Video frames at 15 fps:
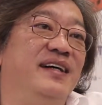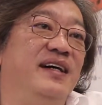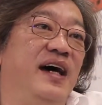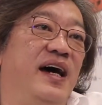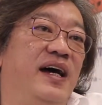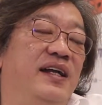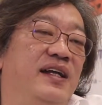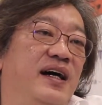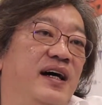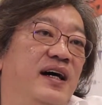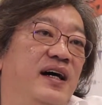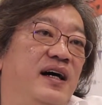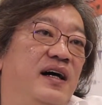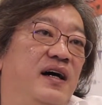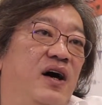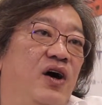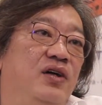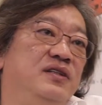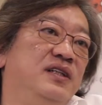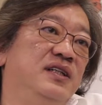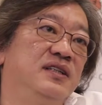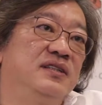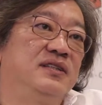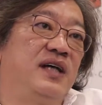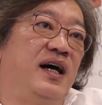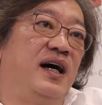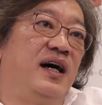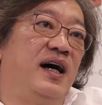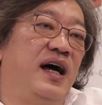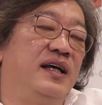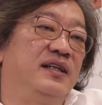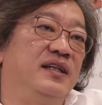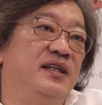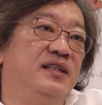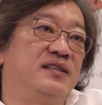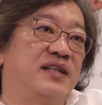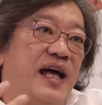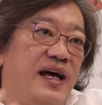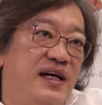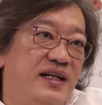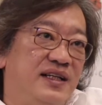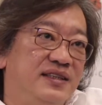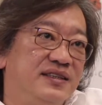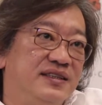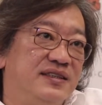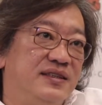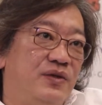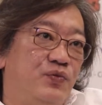And on the other angle is like us,